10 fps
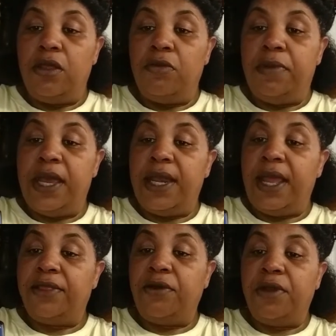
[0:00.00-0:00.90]
You better
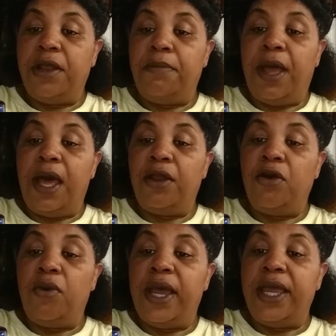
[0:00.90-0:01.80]
not throw that
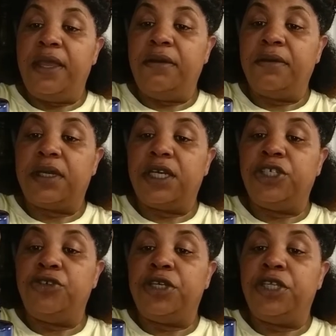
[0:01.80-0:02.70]
bottle away
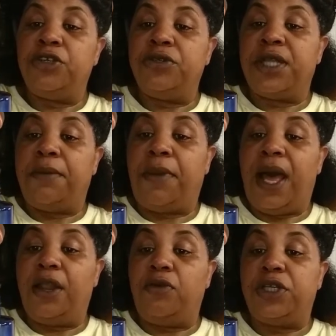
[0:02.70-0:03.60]
because you can use that
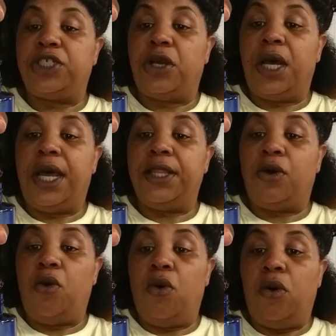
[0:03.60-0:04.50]
bottle with your
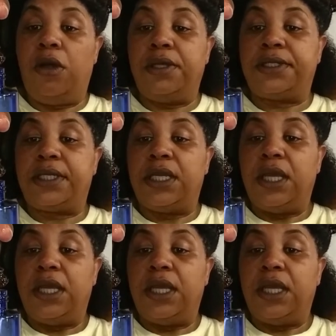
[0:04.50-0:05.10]
other oils